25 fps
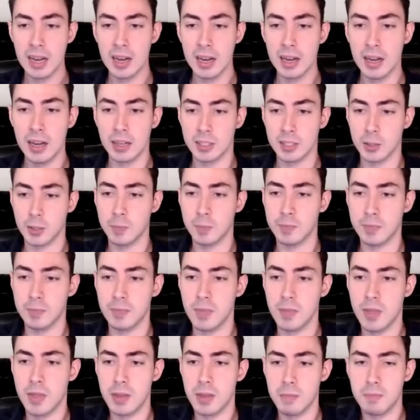So
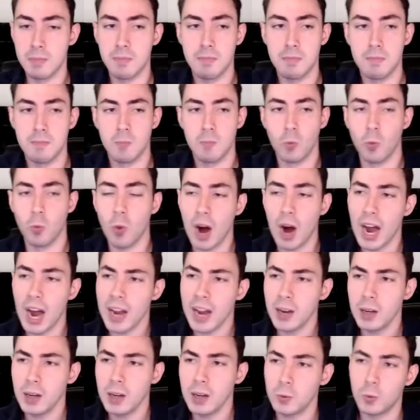
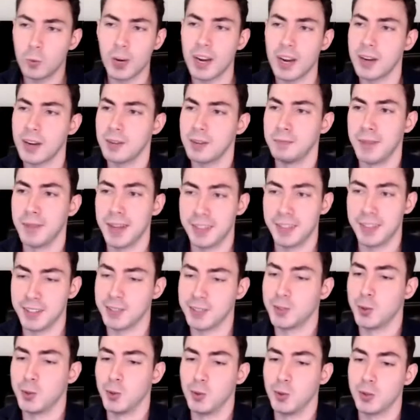why would I make this
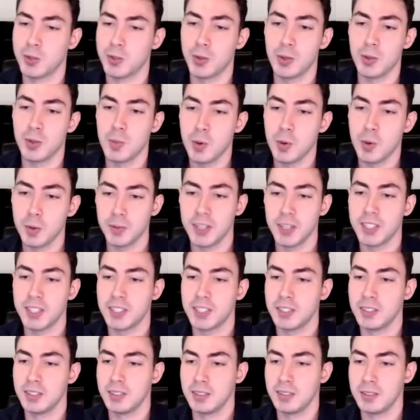tool? So the
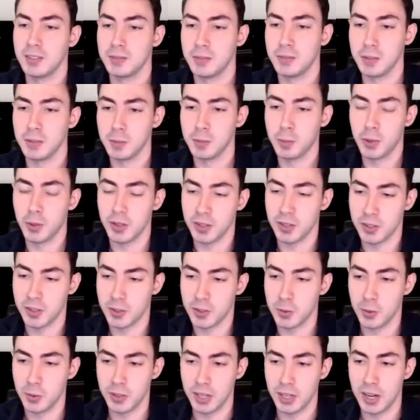motivation for putting this
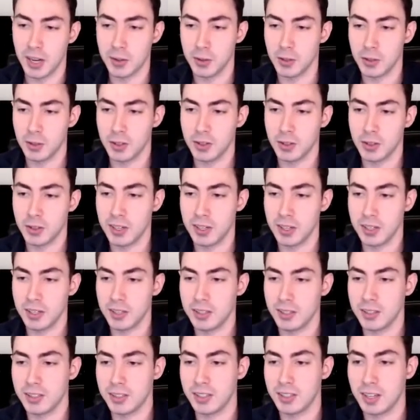tool together
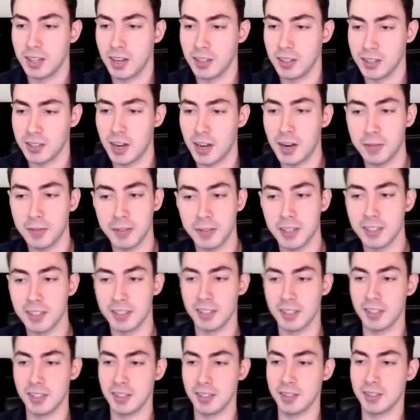is, as often as
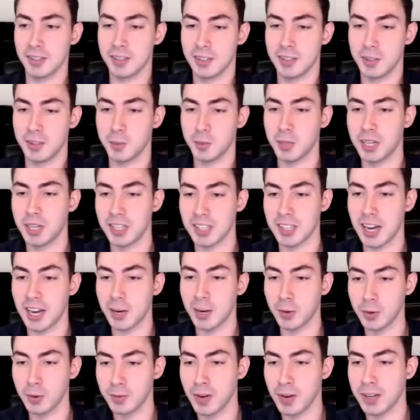it is because I
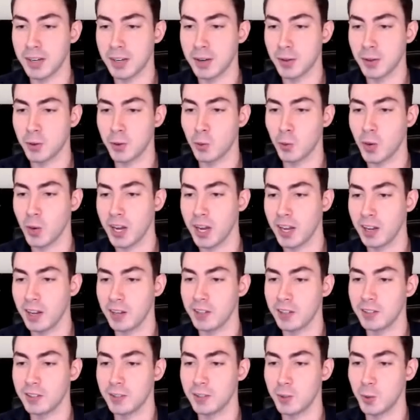couldn't find another way
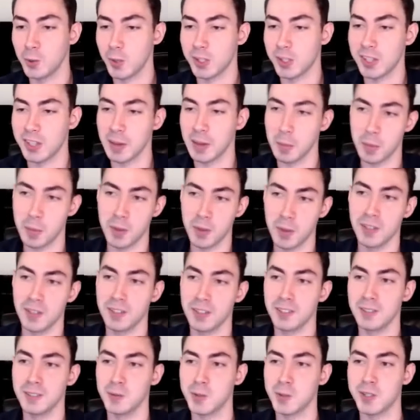to do the same
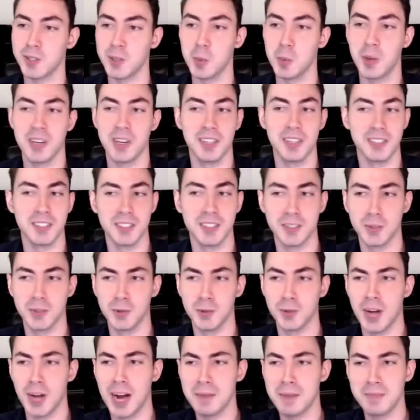thing with someone else's
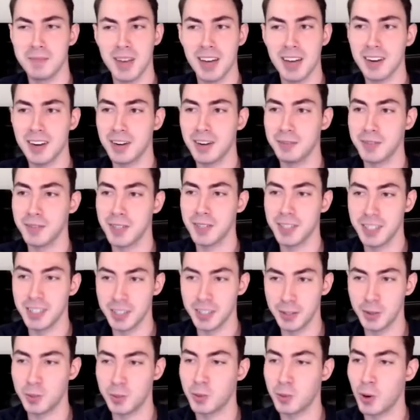tool. I'm not a very
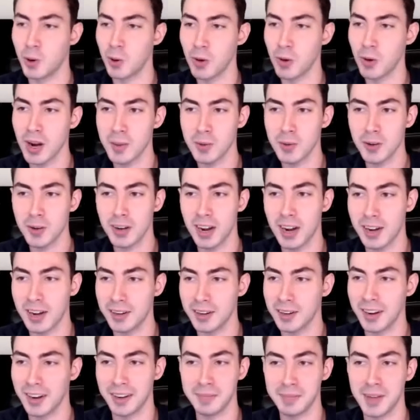good programmer.
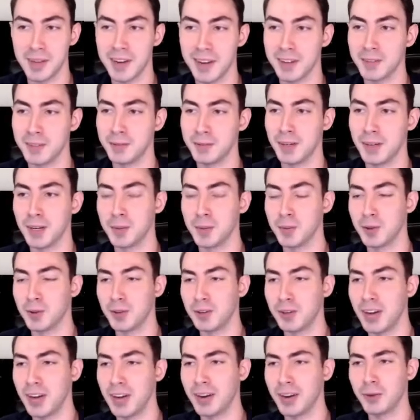I'm not a
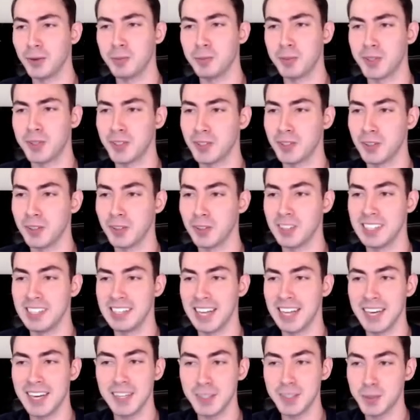developer. I don't particularly
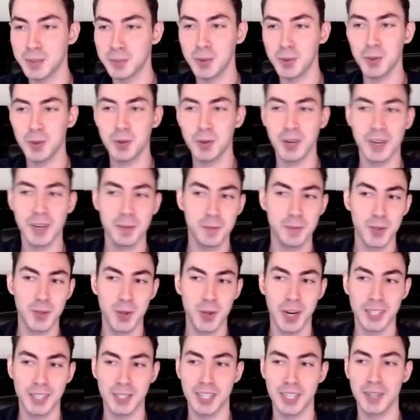like to program, so
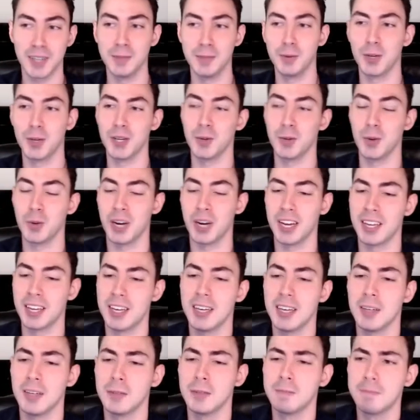I try to avoid it when I
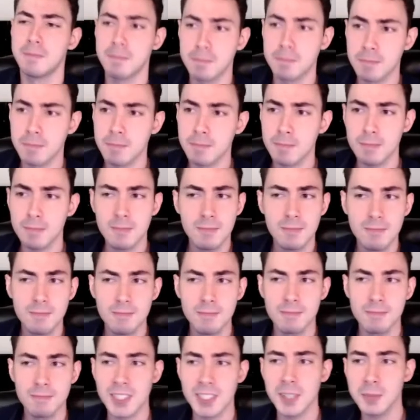can.
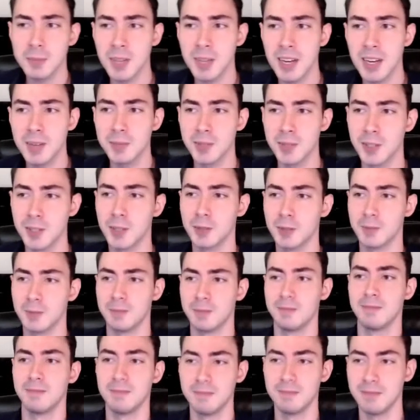But sometimes,
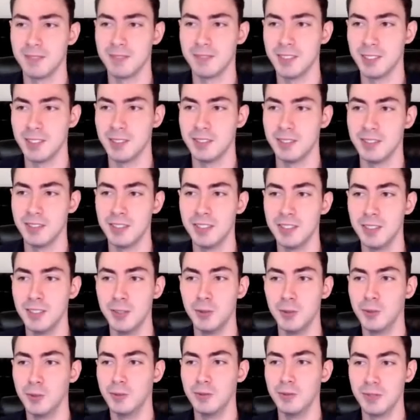
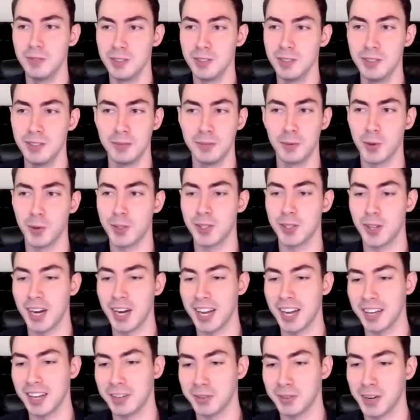you force your
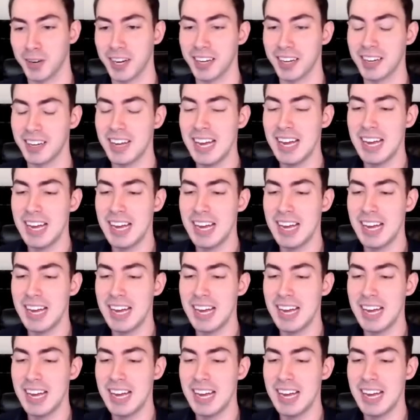hand, right?